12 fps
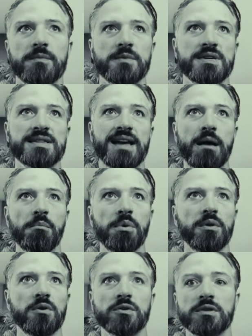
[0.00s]
sample
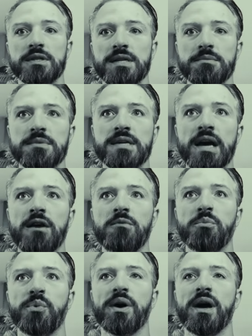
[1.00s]
or the same
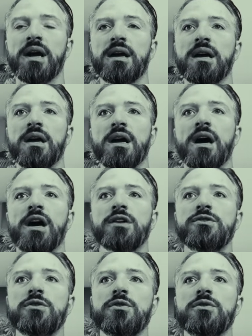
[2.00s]
sound, but I
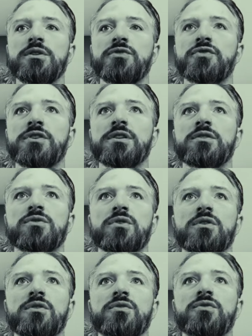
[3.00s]
do different
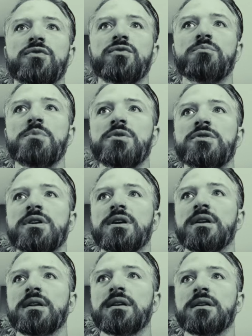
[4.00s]
sort of
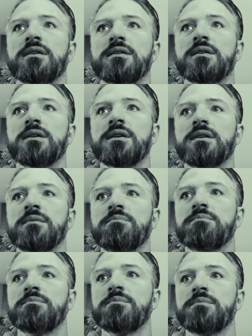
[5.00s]
musical
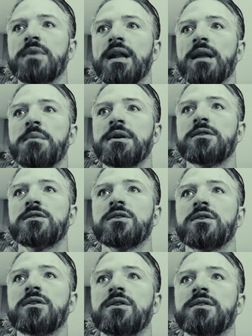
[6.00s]
elements
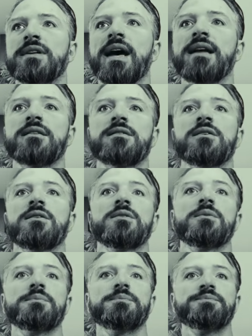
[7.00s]
on that.
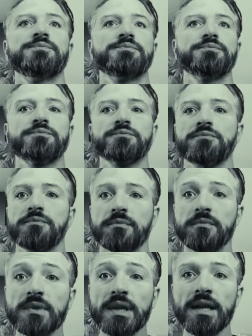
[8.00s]
So
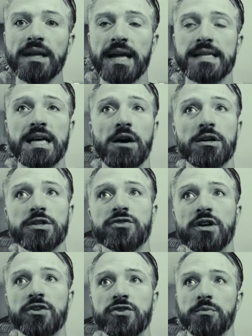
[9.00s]
that's how I
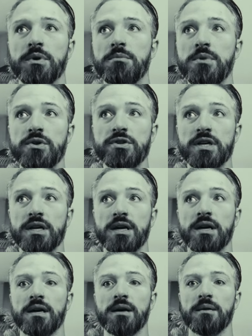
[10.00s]
structure my music.
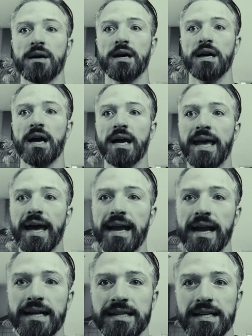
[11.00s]
I
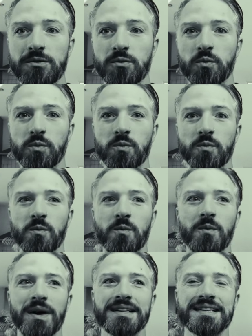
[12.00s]

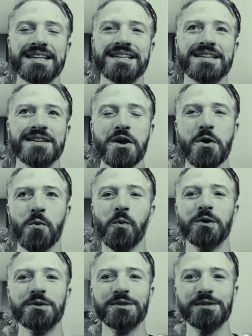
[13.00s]
didn't
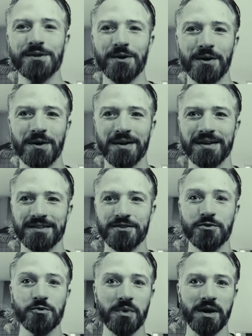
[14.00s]
want to talk
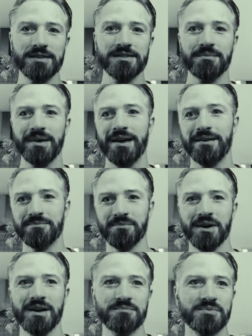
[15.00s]
too much about
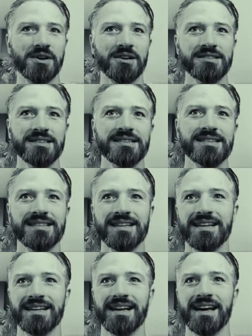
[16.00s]
my processes,
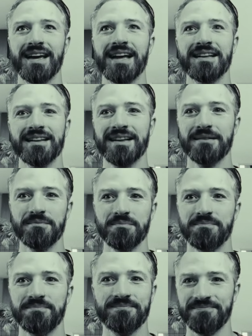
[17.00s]
and I ended up
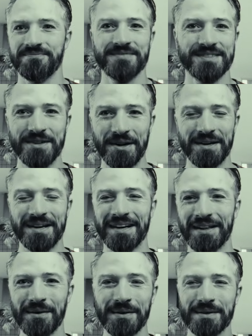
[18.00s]
talking
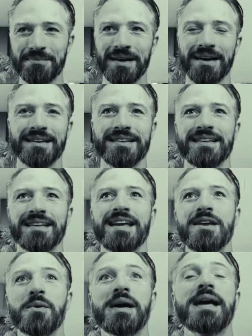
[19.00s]
a lot about it
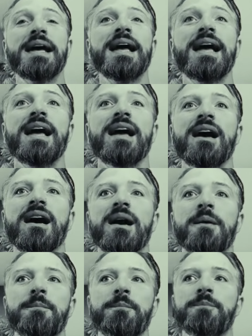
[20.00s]
anyway.
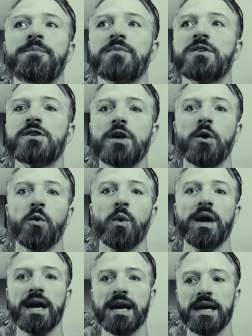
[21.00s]
So when